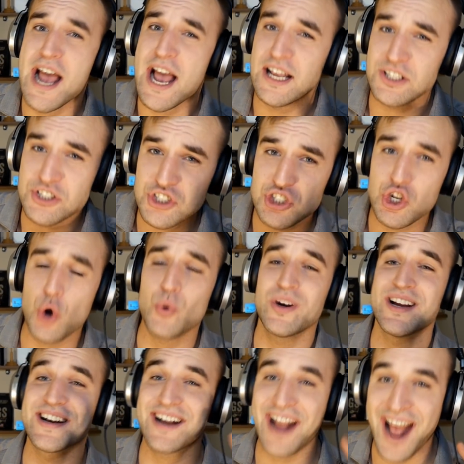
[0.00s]

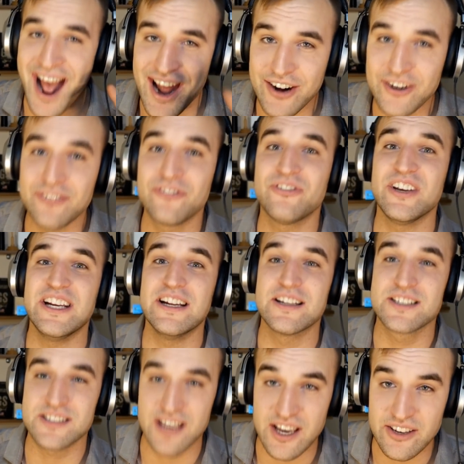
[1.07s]
Estonia can feel
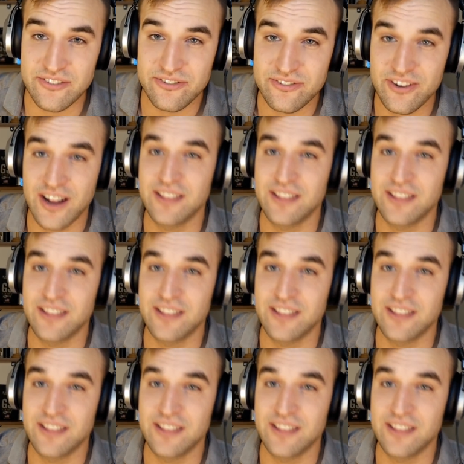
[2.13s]
safe.